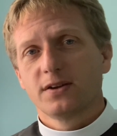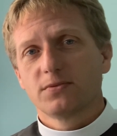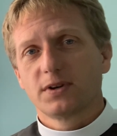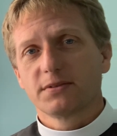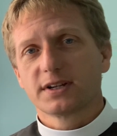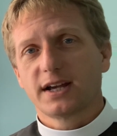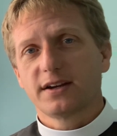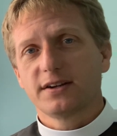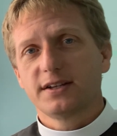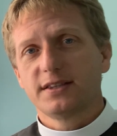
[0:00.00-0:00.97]
where we're
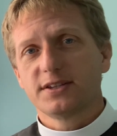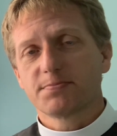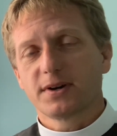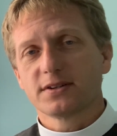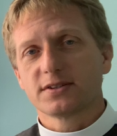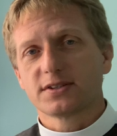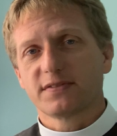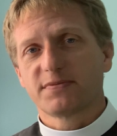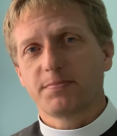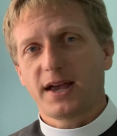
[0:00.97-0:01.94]
carrying these burdens
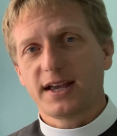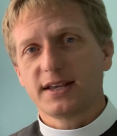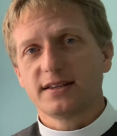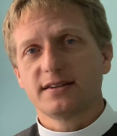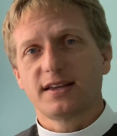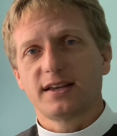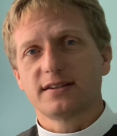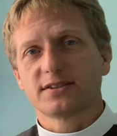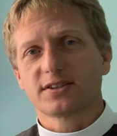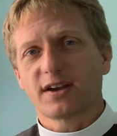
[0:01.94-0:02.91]
of pain
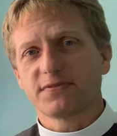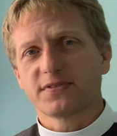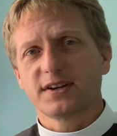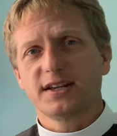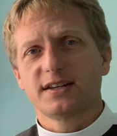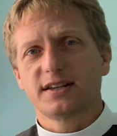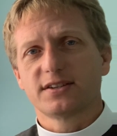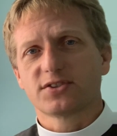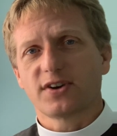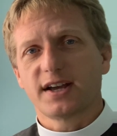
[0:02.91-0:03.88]
and suffering
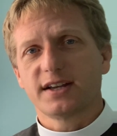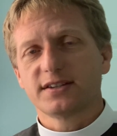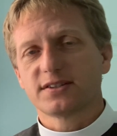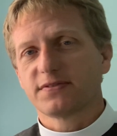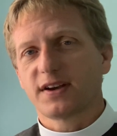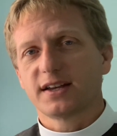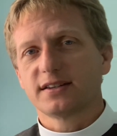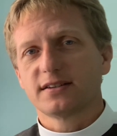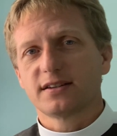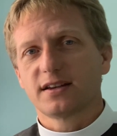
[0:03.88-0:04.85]
and trying to
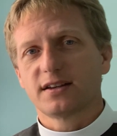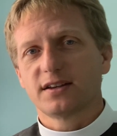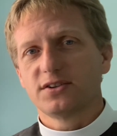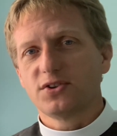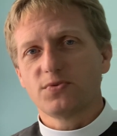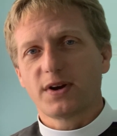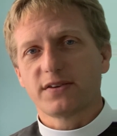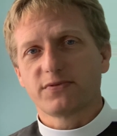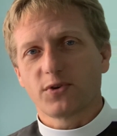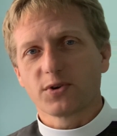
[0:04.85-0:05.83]
find a new way
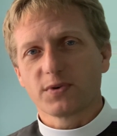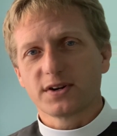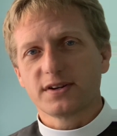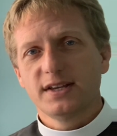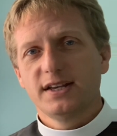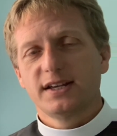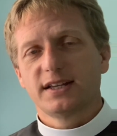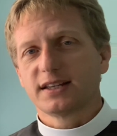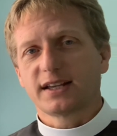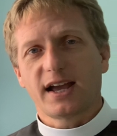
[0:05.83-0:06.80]
forward,
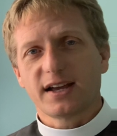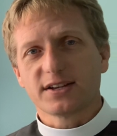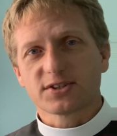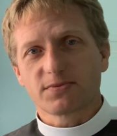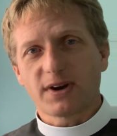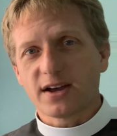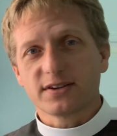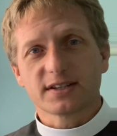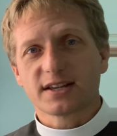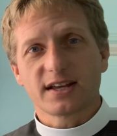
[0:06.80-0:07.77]
and the chaos
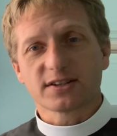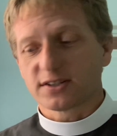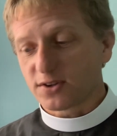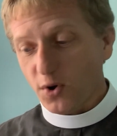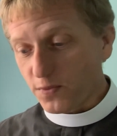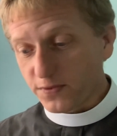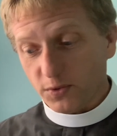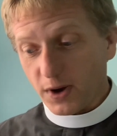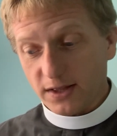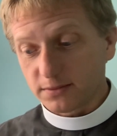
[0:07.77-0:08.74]
around us has us
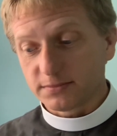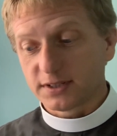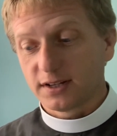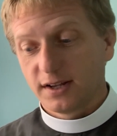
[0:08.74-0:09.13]
overwhelmed.